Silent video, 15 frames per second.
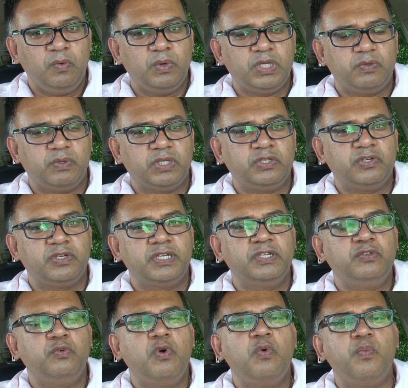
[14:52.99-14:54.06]
which will turn
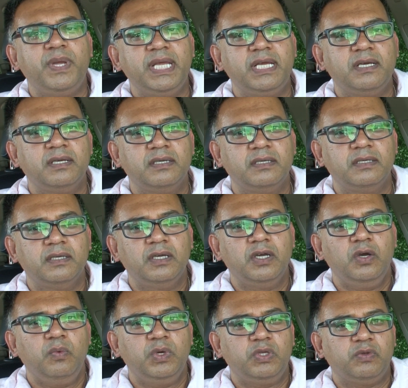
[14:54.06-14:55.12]
into a week,
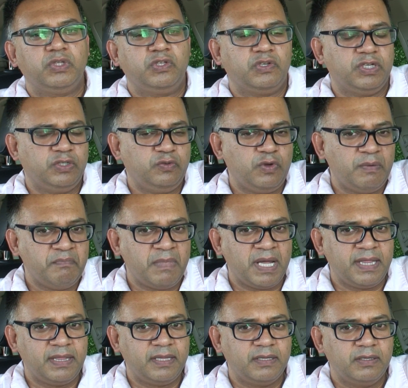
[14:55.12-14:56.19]
which will turn into a
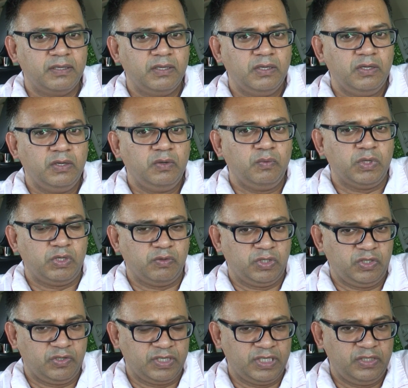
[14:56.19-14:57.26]
month, which will
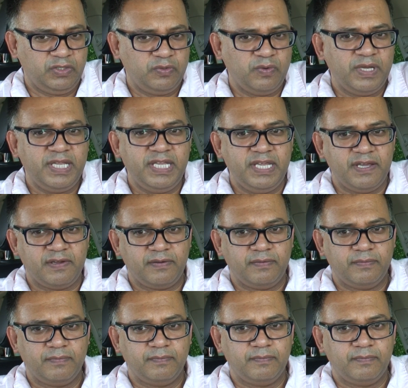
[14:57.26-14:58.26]
turn into a year.